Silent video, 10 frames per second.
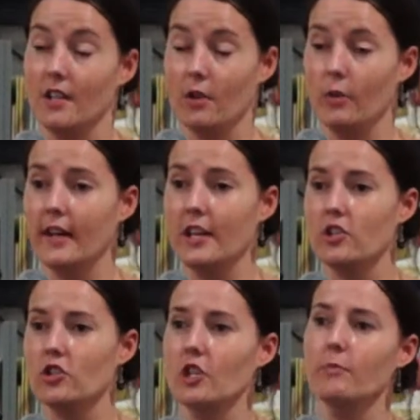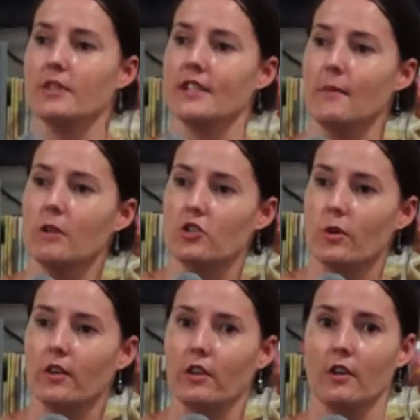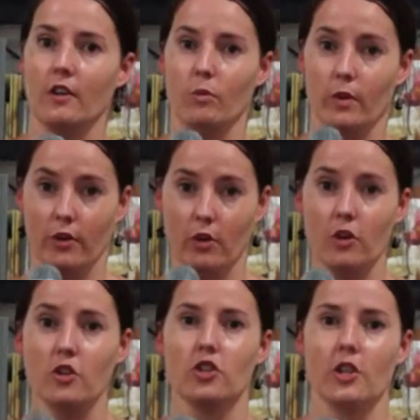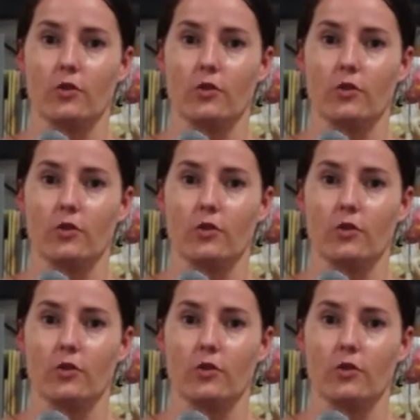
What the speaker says: a relationship established with Hirsch